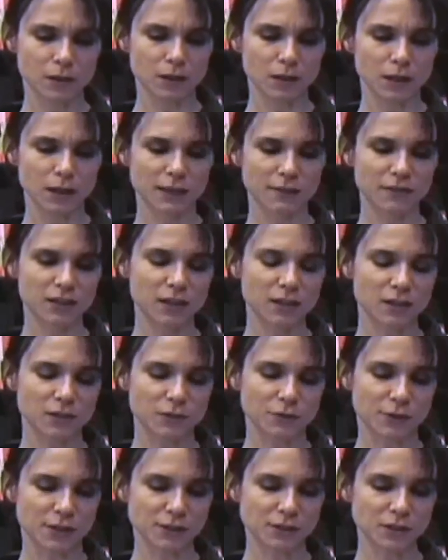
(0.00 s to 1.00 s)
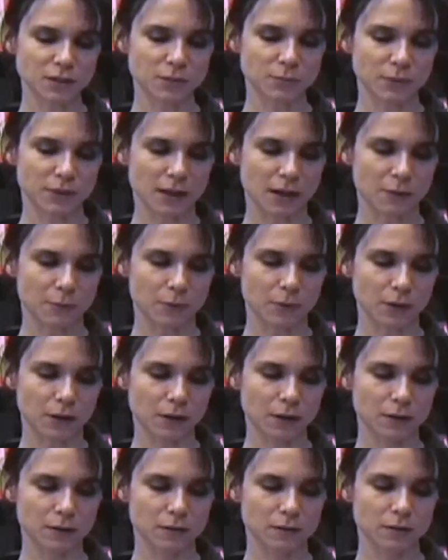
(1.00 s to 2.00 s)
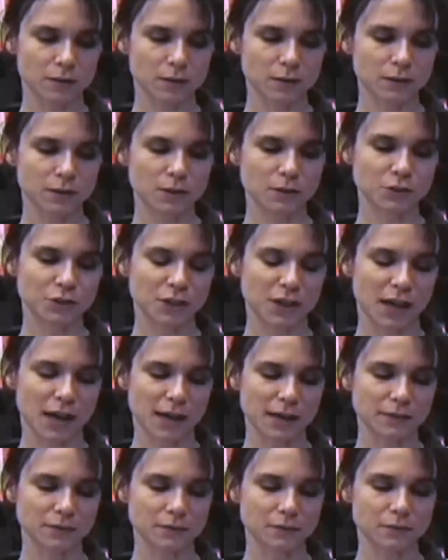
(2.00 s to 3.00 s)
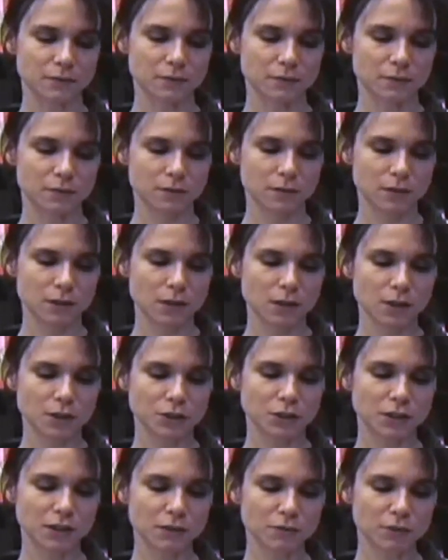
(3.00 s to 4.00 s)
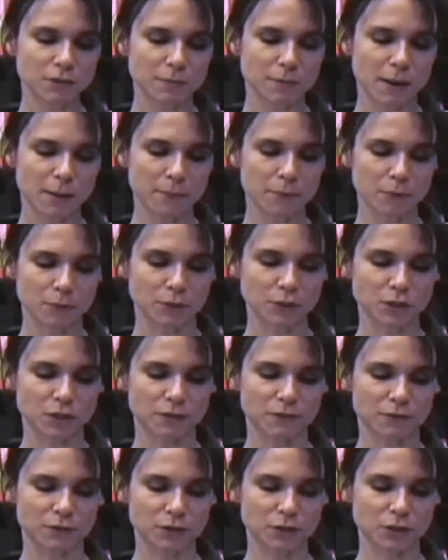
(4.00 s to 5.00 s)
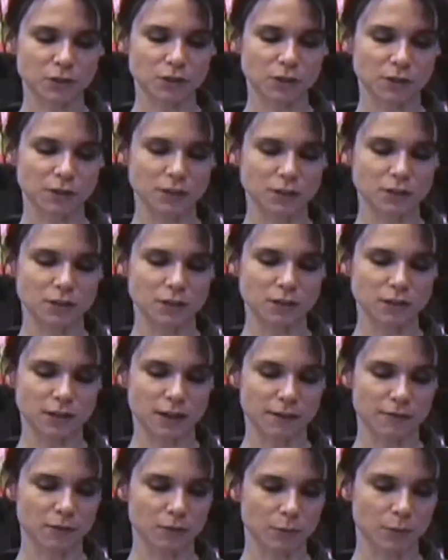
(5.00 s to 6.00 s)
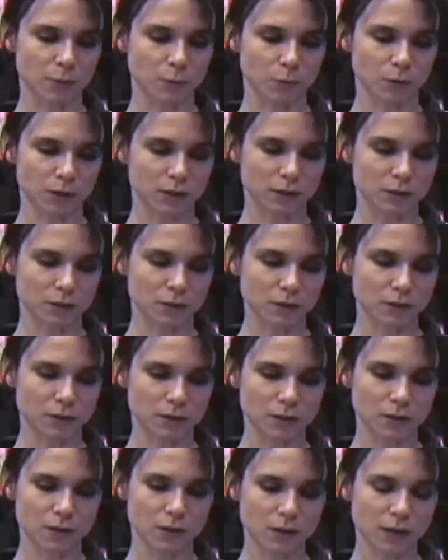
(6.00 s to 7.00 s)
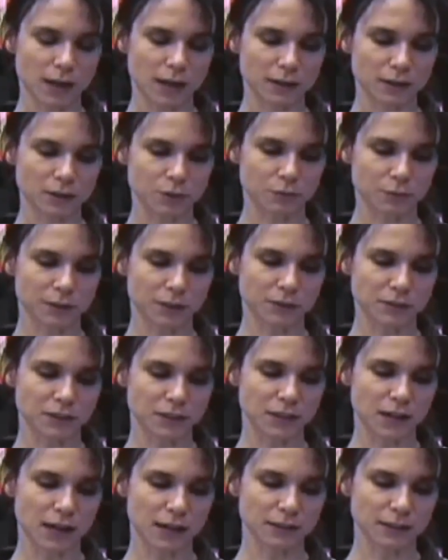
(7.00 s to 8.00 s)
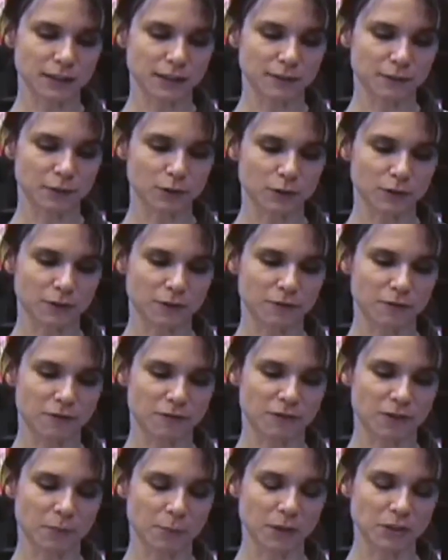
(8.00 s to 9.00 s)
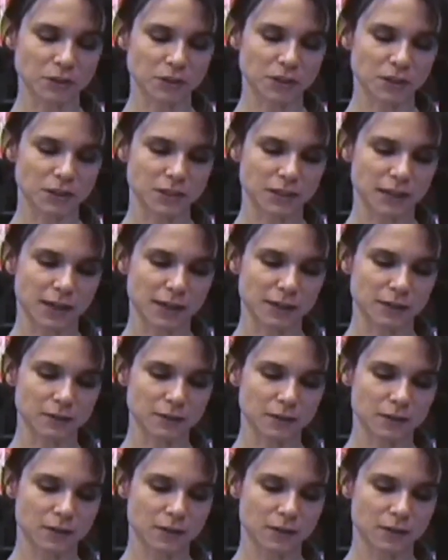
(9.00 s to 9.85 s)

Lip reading: Even in the trenches without work? No, she hadn't. She didn't remember when she first started to discover when work and career did not give her the fulfillment she desired.